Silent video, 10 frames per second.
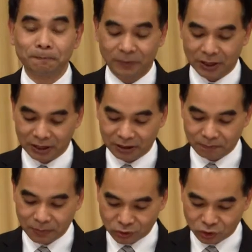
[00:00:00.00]
The
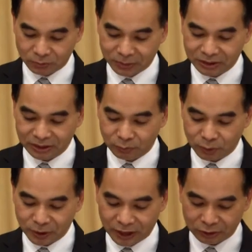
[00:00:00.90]
mentioned meeting
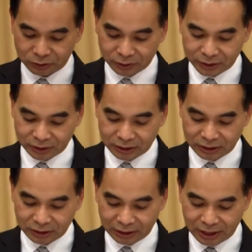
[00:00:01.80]
will be held during
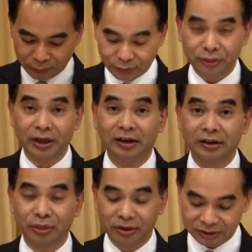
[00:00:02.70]
the 11th and
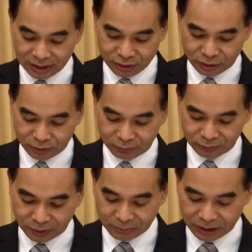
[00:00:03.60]
the 13th of
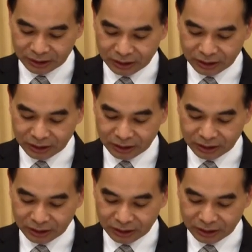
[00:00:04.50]
November